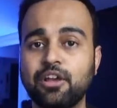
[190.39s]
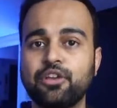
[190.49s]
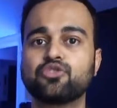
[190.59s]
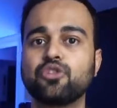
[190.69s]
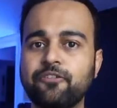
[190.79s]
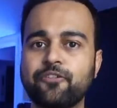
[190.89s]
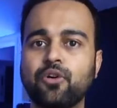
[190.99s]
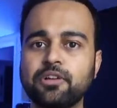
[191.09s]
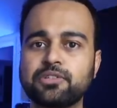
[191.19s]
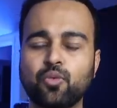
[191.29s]
So of
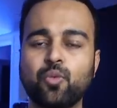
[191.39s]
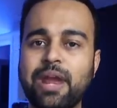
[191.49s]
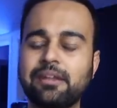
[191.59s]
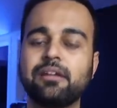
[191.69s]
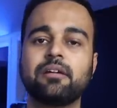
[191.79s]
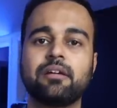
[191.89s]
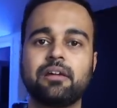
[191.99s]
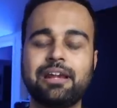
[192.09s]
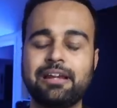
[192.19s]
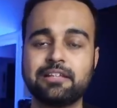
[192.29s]
course, when
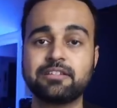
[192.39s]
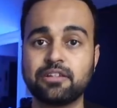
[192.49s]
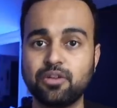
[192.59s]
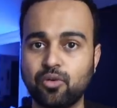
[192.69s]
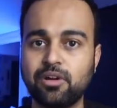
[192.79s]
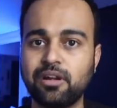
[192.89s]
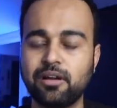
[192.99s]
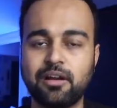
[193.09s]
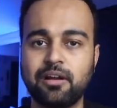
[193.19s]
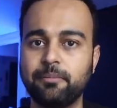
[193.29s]
it is known,
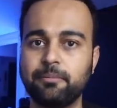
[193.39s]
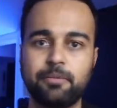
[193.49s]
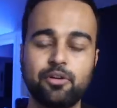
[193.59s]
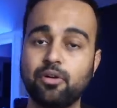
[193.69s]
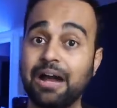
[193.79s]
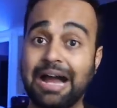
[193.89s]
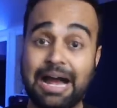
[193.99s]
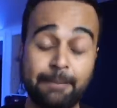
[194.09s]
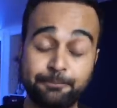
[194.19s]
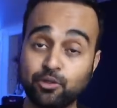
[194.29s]
you know,
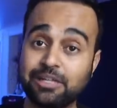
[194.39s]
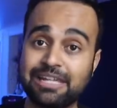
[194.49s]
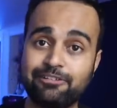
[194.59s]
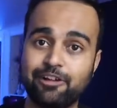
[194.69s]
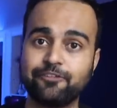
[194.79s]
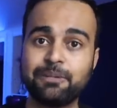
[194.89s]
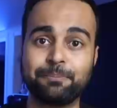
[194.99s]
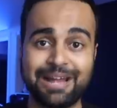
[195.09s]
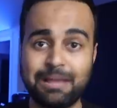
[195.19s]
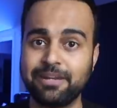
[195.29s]
up to the level of the
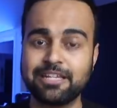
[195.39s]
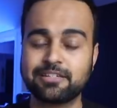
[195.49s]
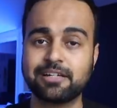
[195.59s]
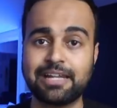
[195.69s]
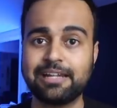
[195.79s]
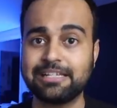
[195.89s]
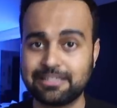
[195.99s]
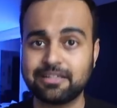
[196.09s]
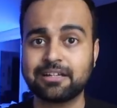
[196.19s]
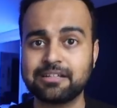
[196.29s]
Prime Minister that this
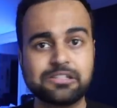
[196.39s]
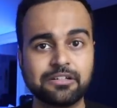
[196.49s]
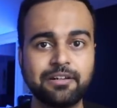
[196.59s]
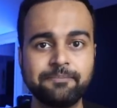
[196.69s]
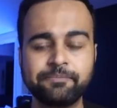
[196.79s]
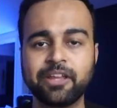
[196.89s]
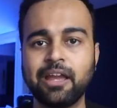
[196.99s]
is a concern,